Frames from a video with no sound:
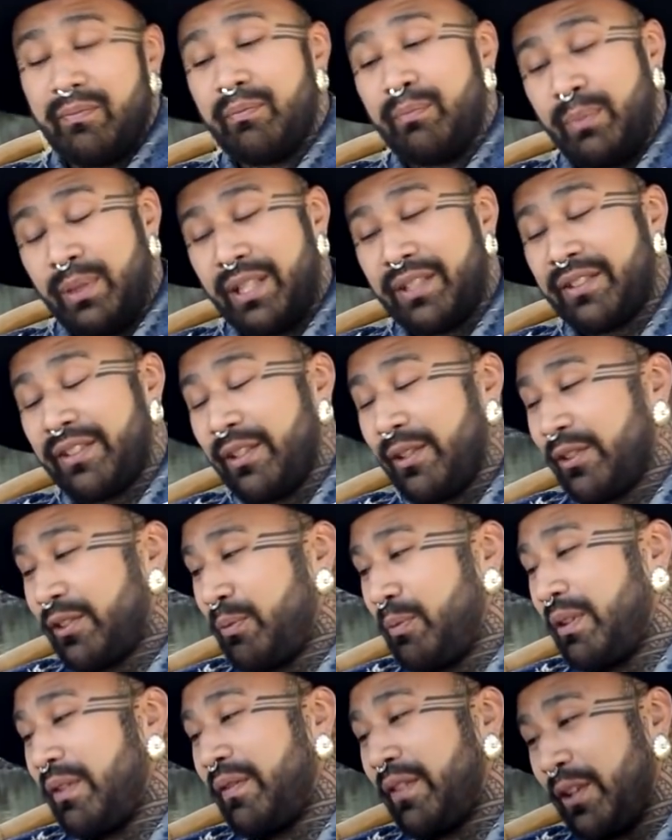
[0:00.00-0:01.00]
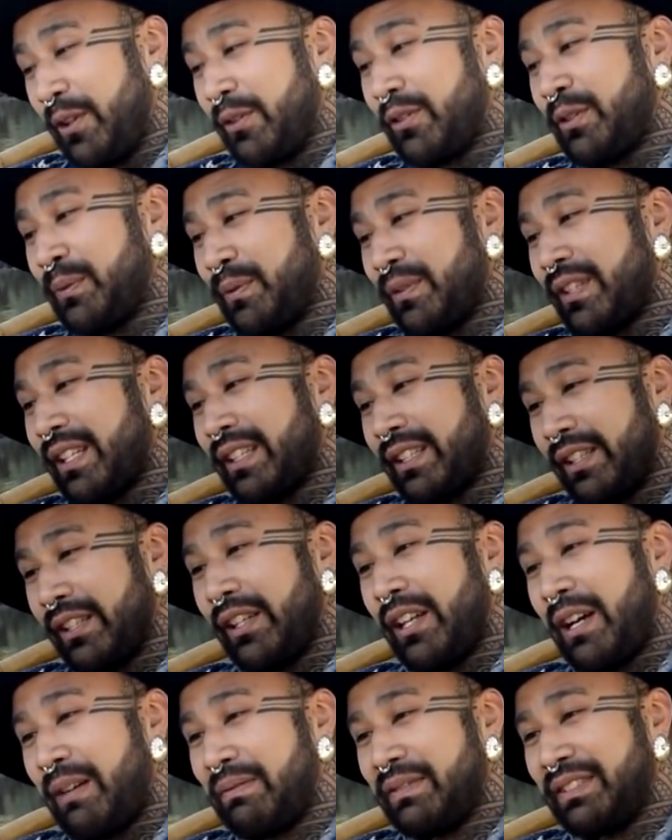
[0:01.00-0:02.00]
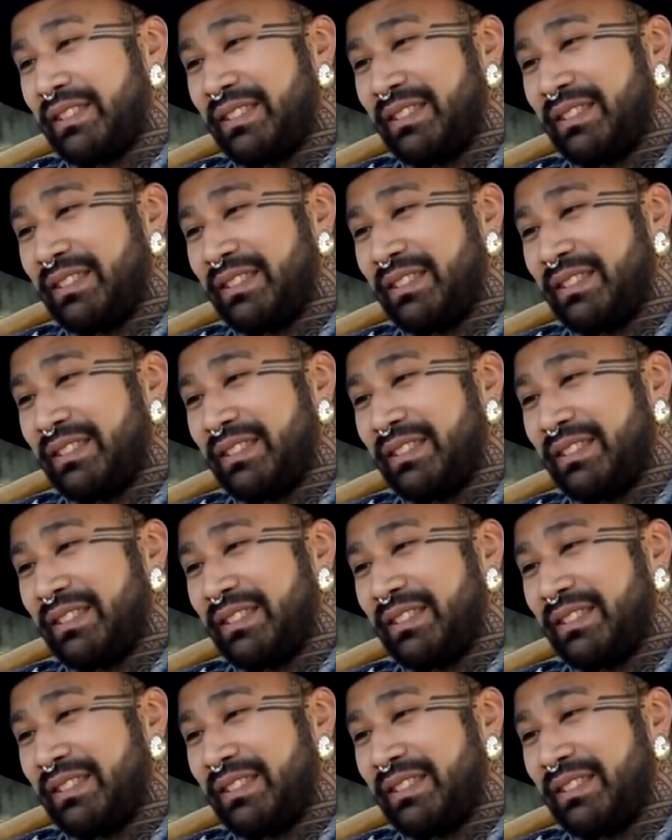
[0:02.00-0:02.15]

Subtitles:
bless the ocean, but if the ocean was like the lava,